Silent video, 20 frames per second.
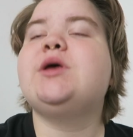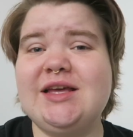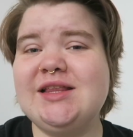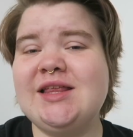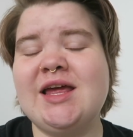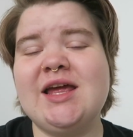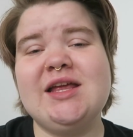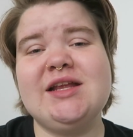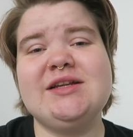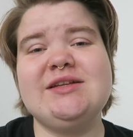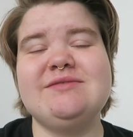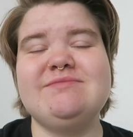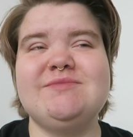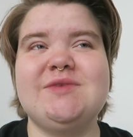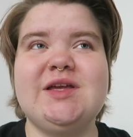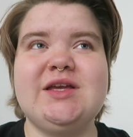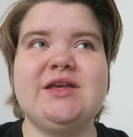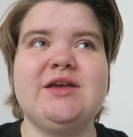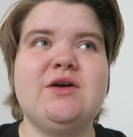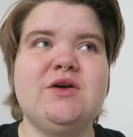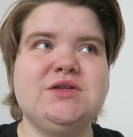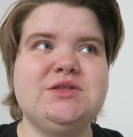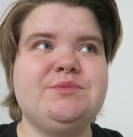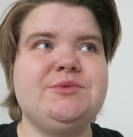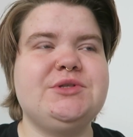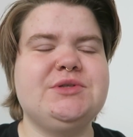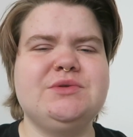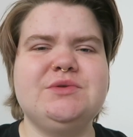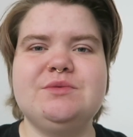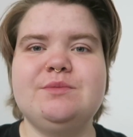It had like a
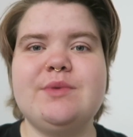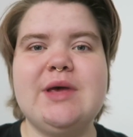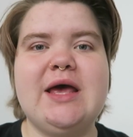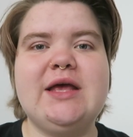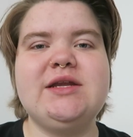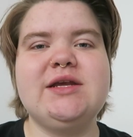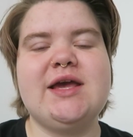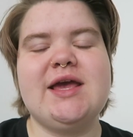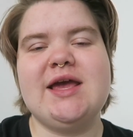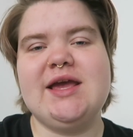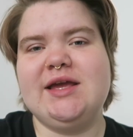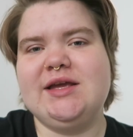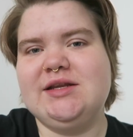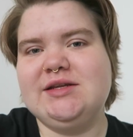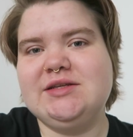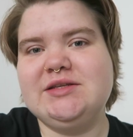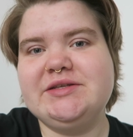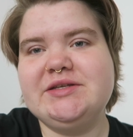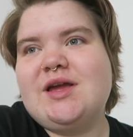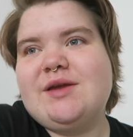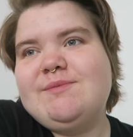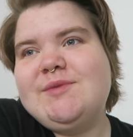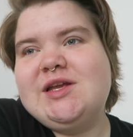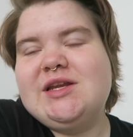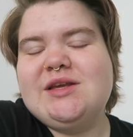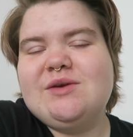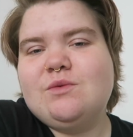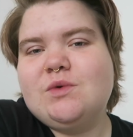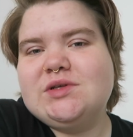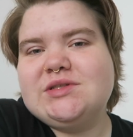hospital bed, and I mean
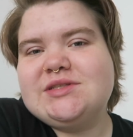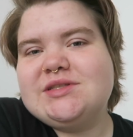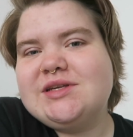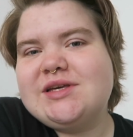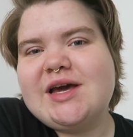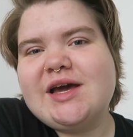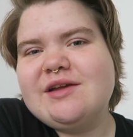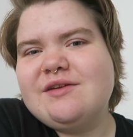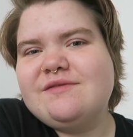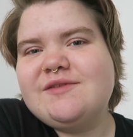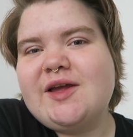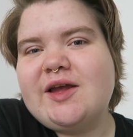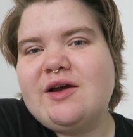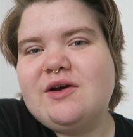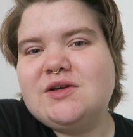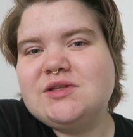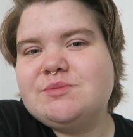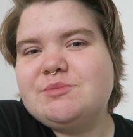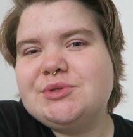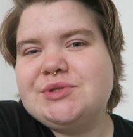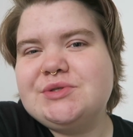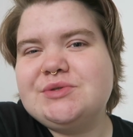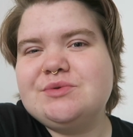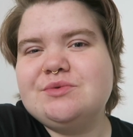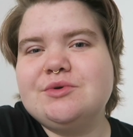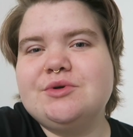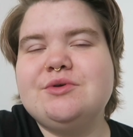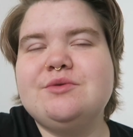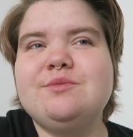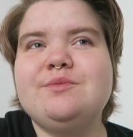it was kind of like a hospital
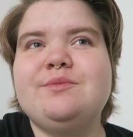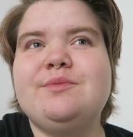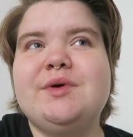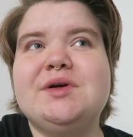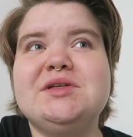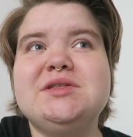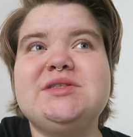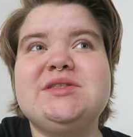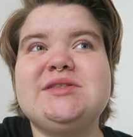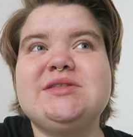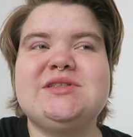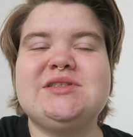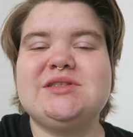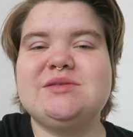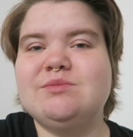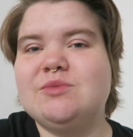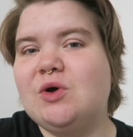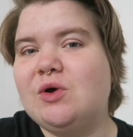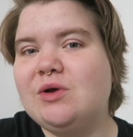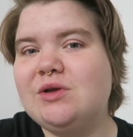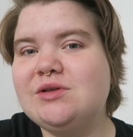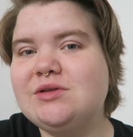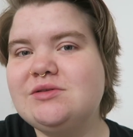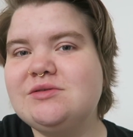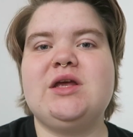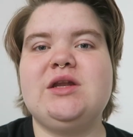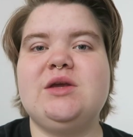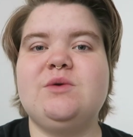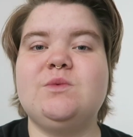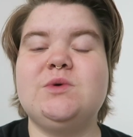room but small,
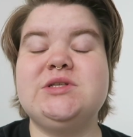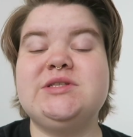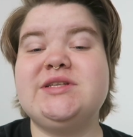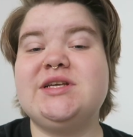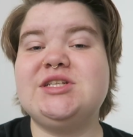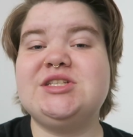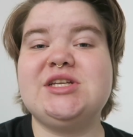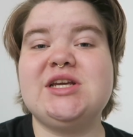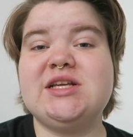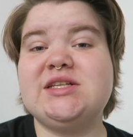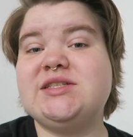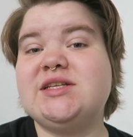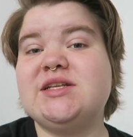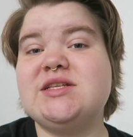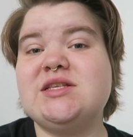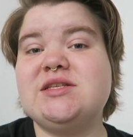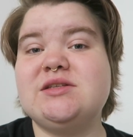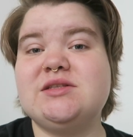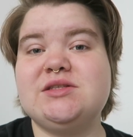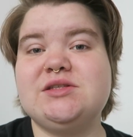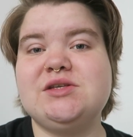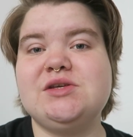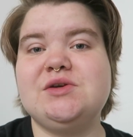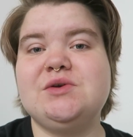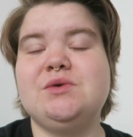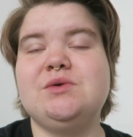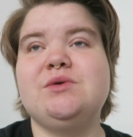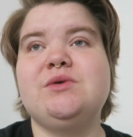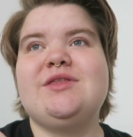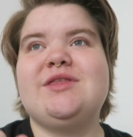and it was adjacent
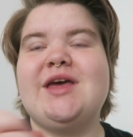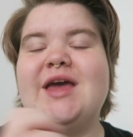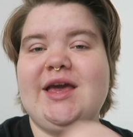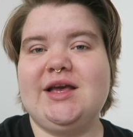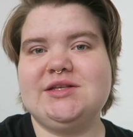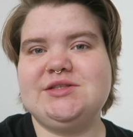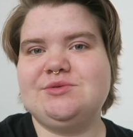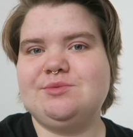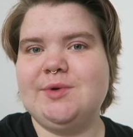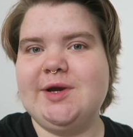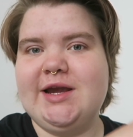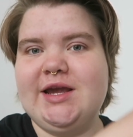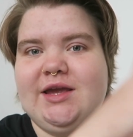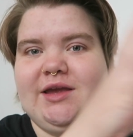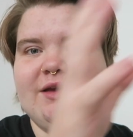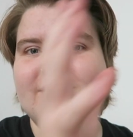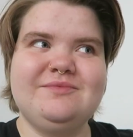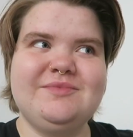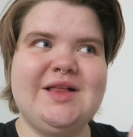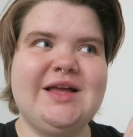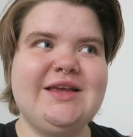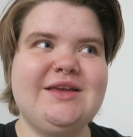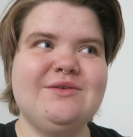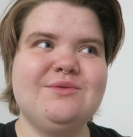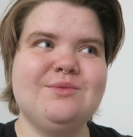to the X-ray like